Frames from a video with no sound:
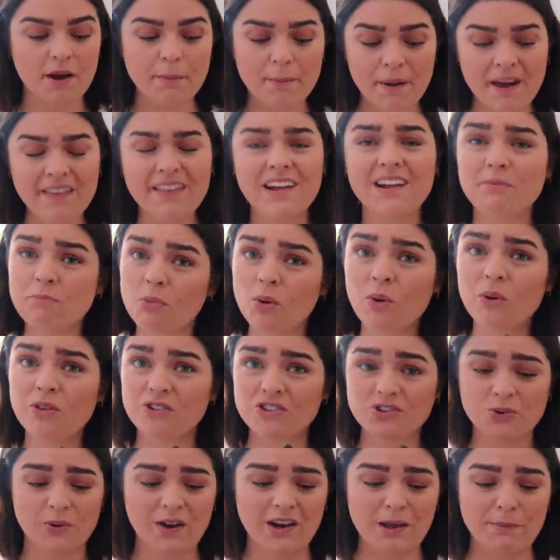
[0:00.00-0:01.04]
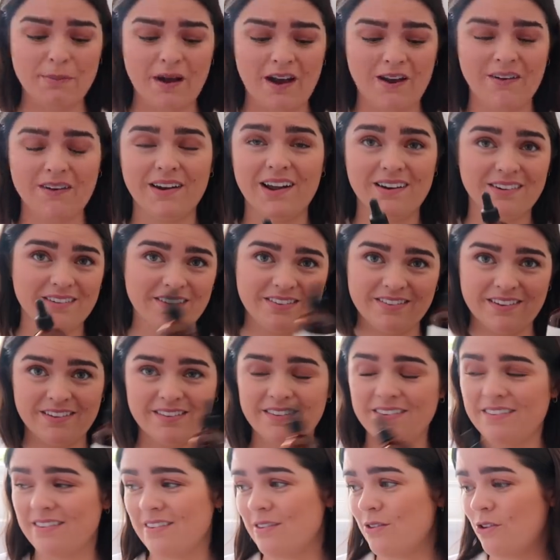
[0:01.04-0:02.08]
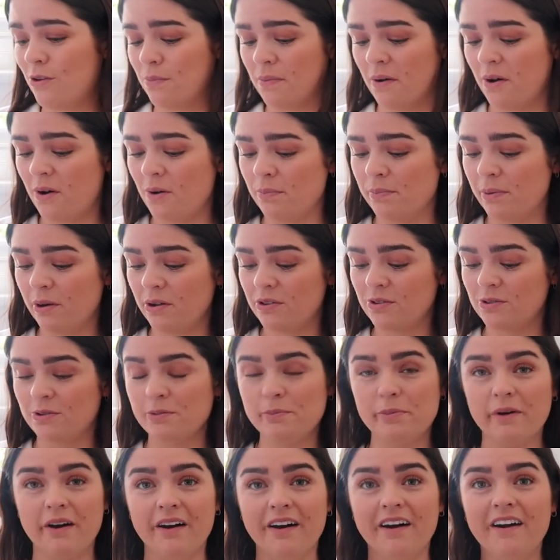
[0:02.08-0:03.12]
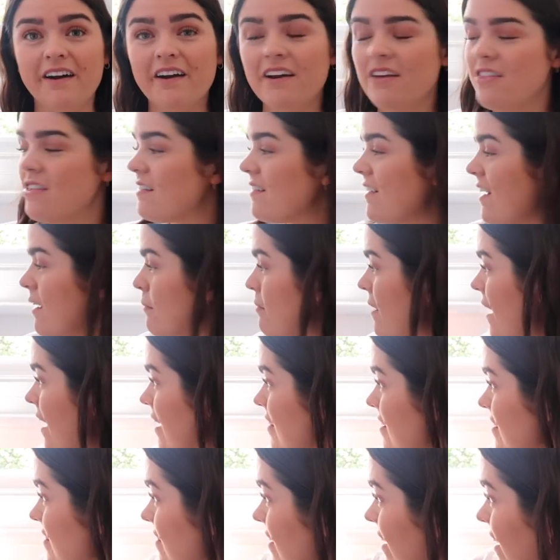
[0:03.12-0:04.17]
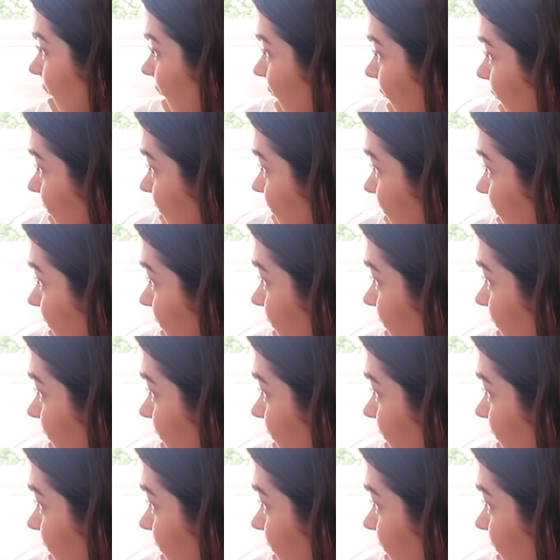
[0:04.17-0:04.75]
I bet they're more than twenty pound now because this is a super old bottle, but just keep that at the side,